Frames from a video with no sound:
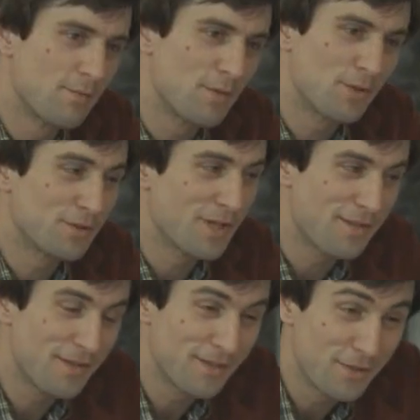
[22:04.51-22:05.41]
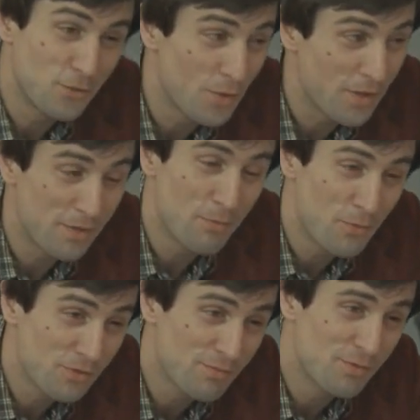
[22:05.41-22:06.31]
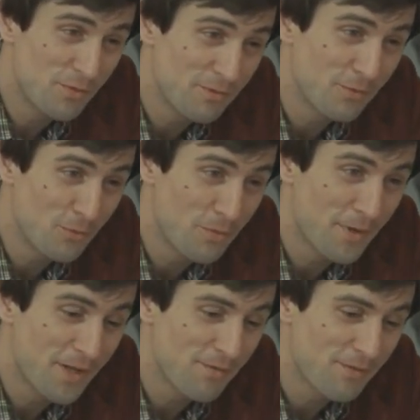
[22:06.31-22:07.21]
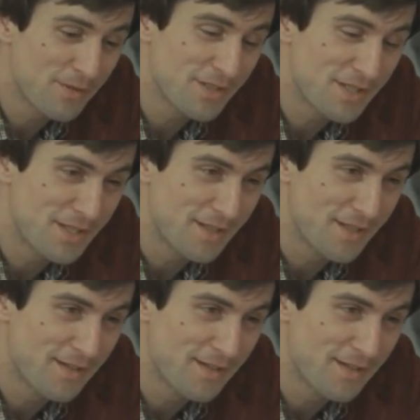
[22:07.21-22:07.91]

Because I think that you are the most beautiful woman I've ever seen.